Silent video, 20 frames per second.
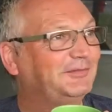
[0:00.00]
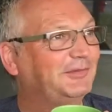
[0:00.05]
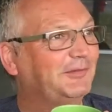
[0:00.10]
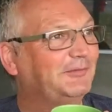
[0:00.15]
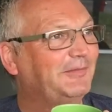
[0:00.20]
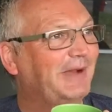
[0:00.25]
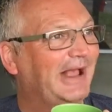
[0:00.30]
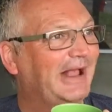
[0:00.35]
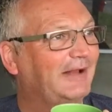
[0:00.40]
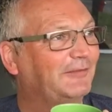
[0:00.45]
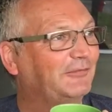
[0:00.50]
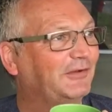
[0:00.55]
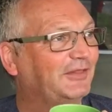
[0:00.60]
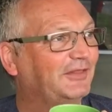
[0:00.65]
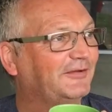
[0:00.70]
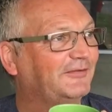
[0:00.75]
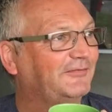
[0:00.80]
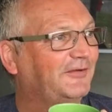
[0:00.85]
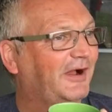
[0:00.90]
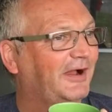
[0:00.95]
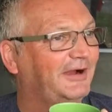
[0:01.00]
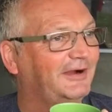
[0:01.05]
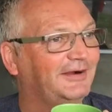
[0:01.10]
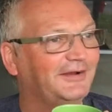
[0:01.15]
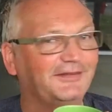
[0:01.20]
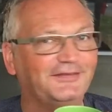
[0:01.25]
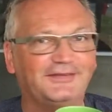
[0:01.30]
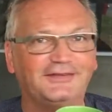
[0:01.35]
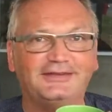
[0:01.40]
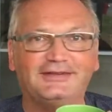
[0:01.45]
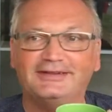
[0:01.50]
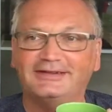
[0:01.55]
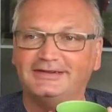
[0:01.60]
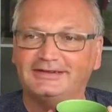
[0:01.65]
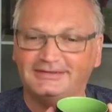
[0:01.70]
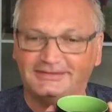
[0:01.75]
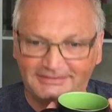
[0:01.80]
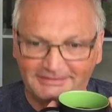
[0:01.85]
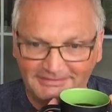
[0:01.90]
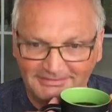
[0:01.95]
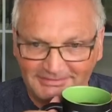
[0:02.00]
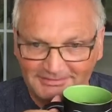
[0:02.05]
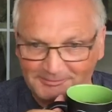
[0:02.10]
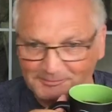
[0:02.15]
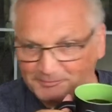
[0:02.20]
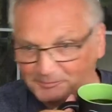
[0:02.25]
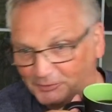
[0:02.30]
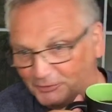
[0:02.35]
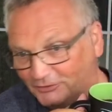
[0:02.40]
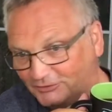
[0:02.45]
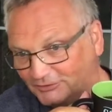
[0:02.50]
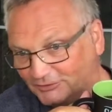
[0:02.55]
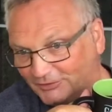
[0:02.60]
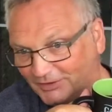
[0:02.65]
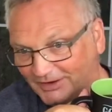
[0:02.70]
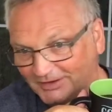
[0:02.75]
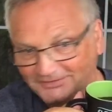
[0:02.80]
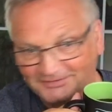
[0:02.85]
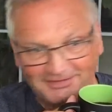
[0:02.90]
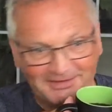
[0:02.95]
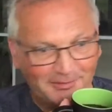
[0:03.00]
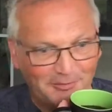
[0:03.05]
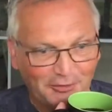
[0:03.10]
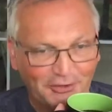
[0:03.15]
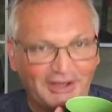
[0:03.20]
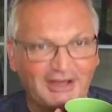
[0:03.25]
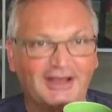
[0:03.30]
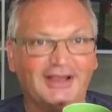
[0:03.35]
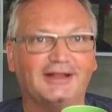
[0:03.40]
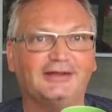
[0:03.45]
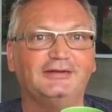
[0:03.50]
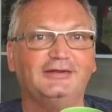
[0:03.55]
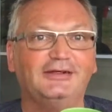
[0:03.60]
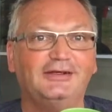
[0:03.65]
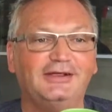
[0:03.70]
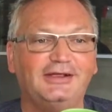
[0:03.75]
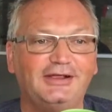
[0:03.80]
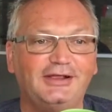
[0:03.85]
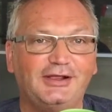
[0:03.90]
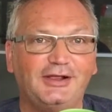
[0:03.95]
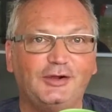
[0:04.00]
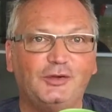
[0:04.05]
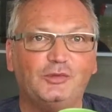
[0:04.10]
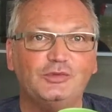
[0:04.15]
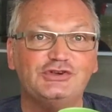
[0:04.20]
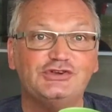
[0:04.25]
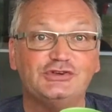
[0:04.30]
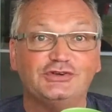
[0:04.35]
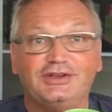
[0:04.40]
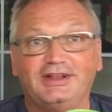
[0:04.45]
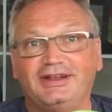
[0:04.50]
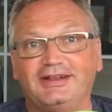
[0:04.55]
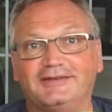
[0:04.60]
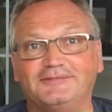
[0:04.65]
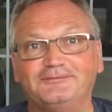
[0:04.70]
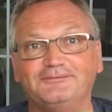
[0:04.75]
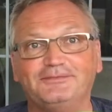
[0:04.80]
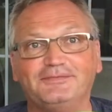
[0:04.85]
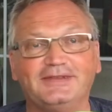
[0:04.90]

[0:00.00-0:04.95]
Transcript: But man, with the fires and the burnt grass that I'm looking at, we sure need it.